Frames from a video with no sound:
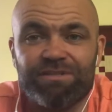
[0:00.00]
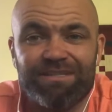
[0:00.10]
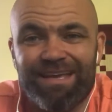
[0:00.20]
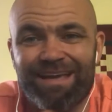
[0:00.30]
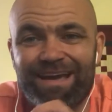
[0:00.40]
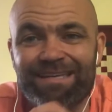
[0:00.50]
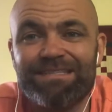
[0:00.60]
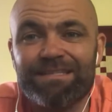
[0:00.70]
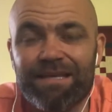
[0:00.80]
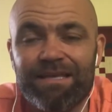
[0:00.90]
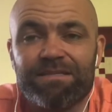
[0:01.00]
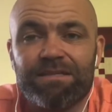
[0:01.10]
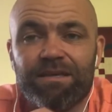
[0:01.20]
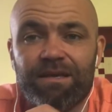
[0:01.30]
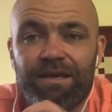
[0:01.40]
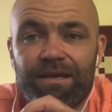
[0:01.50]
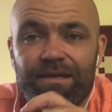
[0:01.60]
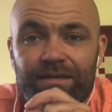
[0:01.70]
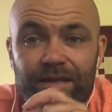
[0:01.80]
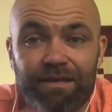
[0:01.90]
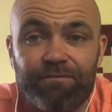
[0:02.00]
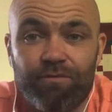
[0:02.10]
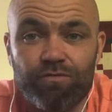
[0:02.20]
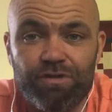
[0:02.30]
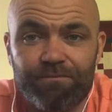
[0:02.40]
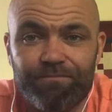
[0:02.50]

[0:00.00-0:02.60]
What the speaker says: they isolated a light photon,